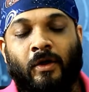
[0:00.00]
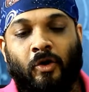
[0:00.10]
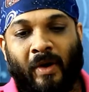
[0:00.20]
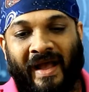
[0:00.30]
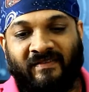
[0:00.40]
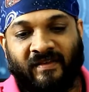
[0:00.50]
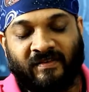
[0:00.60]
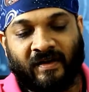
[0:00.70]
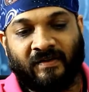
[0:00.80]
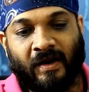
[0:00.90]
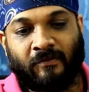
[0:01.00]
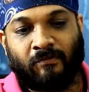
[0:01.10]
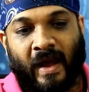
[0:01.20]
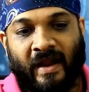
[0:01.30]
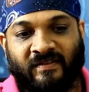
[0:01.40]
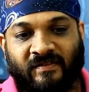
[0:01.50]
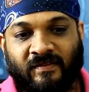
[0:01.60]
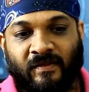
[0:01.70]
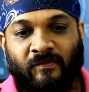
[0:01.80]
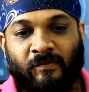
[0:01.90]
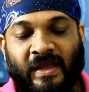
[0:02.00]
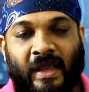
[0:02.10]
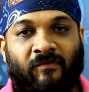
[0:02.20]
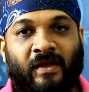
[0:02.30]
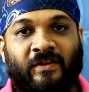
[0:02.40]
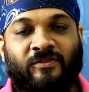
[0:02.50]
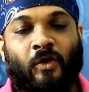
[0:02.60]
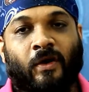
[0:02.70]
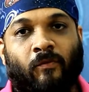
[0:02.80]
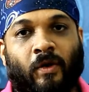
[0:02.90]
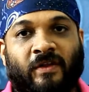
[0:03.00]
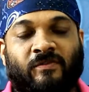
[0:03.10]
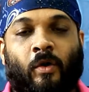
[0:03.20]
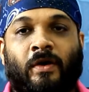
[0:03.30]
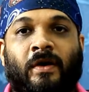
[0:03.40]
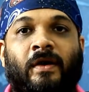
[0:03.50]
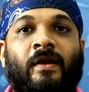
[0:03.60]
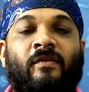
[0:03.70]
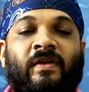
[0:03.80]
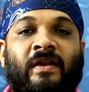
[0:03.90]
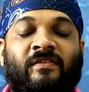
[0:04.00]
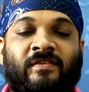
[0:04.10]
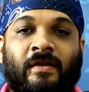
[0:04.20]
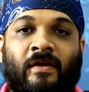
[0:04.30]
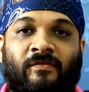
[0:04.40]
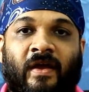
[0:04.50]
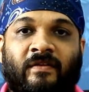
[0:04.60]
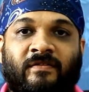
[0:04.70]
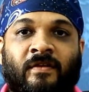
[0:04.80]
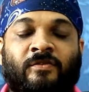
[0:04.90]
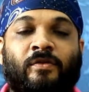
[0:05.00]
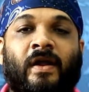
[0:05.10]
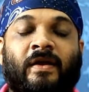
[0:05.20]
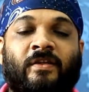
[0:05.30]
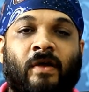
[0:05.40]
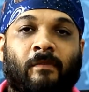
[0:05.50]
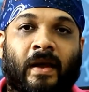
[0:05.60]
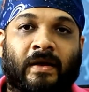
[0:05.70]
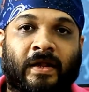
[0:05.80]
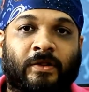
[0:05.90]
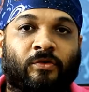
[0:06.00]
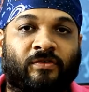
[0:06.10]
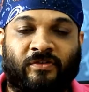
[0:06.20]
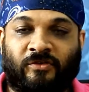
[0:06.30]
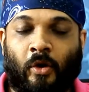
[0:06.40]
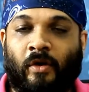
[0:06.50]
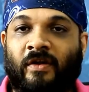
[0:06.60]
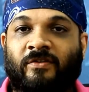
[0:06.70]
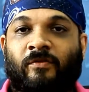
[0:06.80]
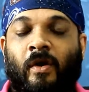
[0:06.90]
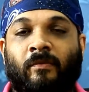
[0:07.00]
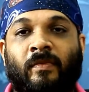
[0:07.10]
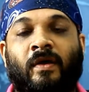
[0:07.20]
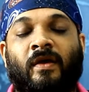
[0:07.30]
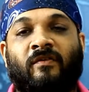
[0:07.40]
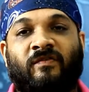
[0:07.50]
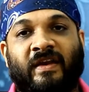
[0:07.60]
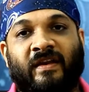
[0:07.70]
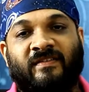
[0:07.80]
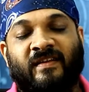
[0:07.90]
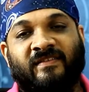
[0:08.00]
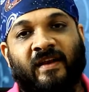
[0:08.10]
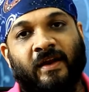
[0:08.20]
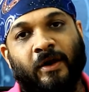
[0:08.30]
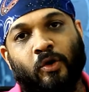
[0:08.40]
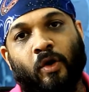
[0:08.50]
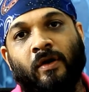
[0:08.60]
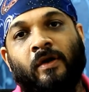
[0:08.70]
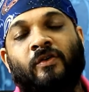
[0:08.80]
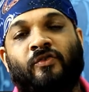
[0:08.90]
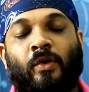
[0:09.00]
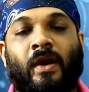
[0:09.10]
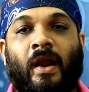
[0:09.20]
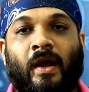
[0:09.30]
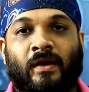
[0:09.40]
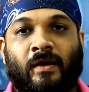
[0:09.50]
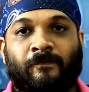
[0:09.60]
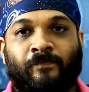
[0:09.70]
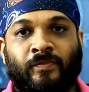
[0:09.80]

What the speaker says: Now, as I said that Mars behavior is not what is wanted in Venusian affairs, so that is why Manglik dosh is strongest from Venus ascendant or Shukra Lagna.